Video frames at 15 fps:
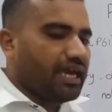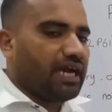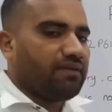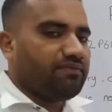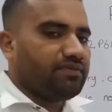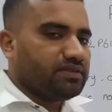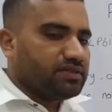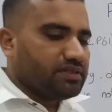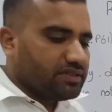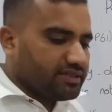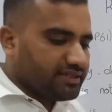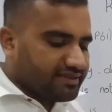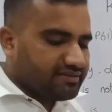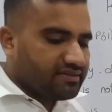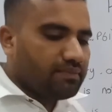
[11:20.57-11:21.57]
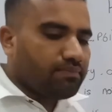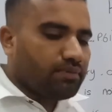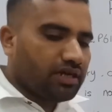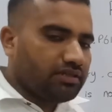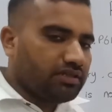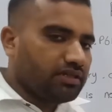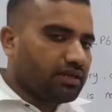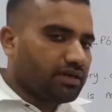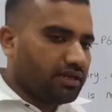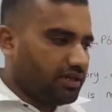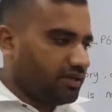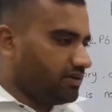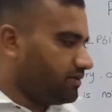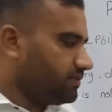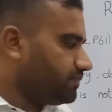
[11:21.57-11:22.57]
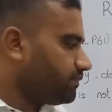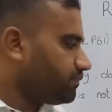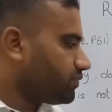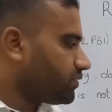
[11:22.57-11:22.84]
have some other layer.